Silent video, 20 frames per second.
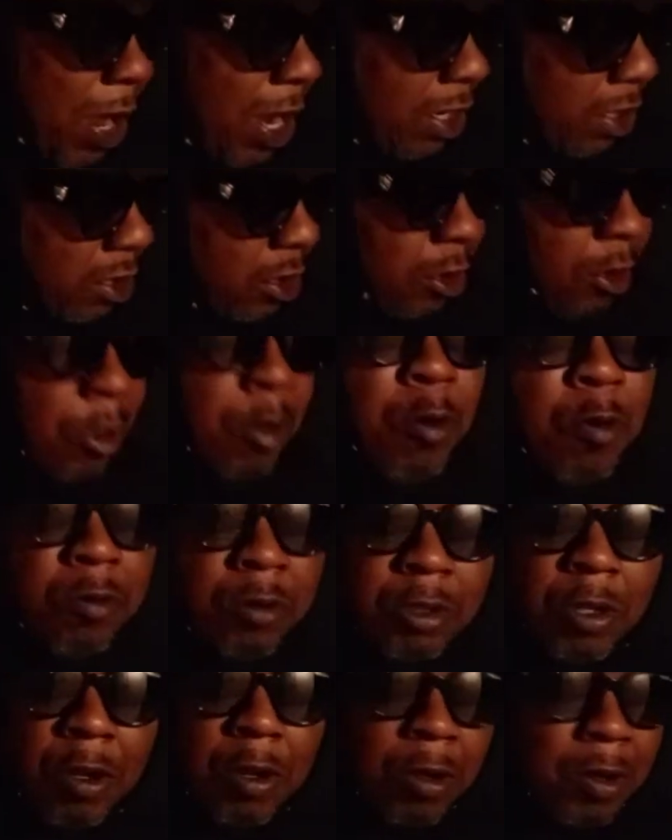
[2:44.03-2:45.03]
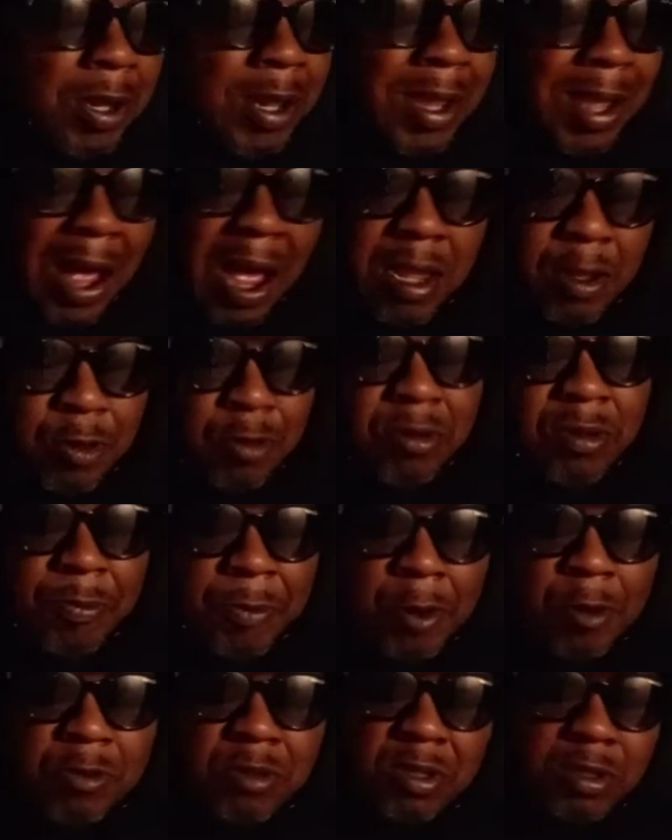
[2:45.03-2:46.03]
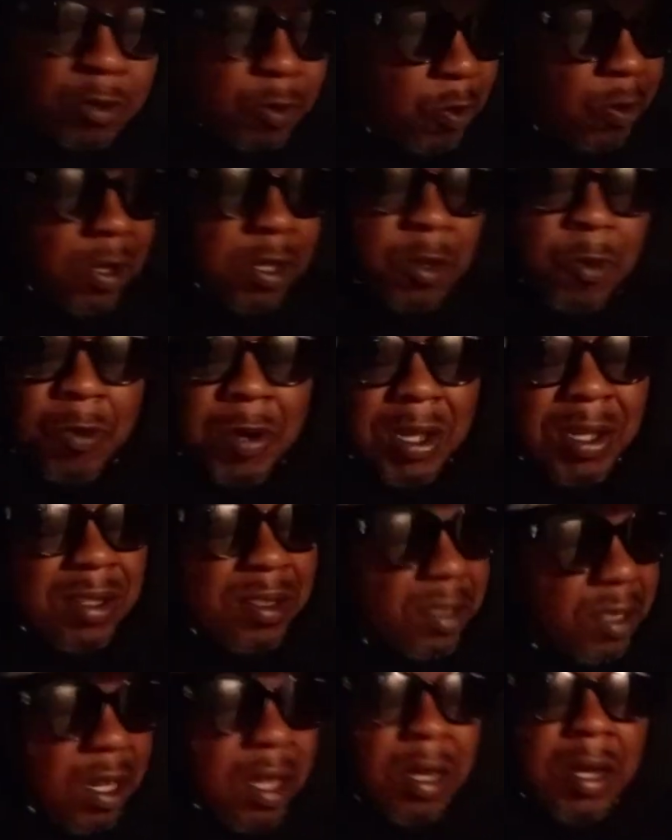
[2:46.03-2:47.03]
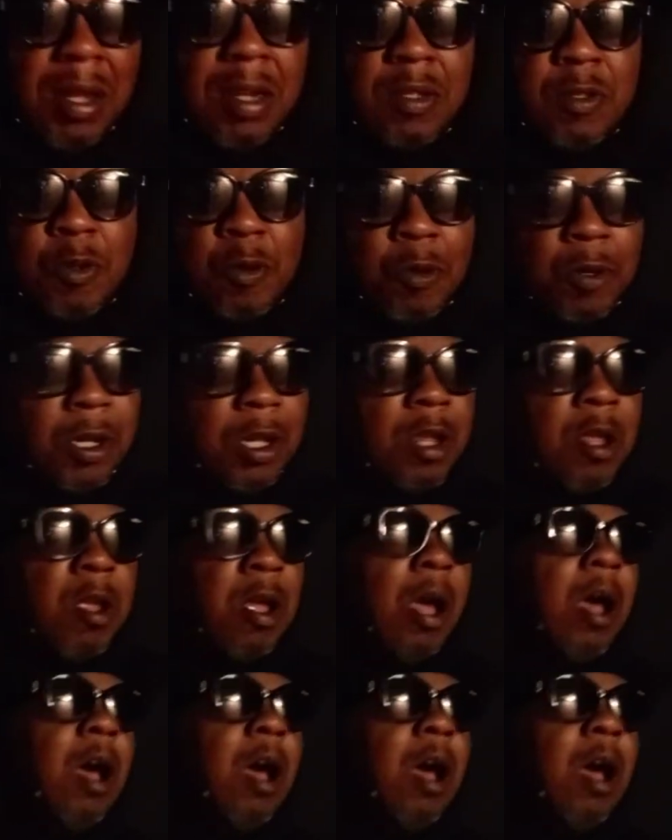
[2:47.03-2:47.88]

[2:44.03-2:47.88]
back and showed y'all how you supposed to do it, and you niggas still ain't doing it.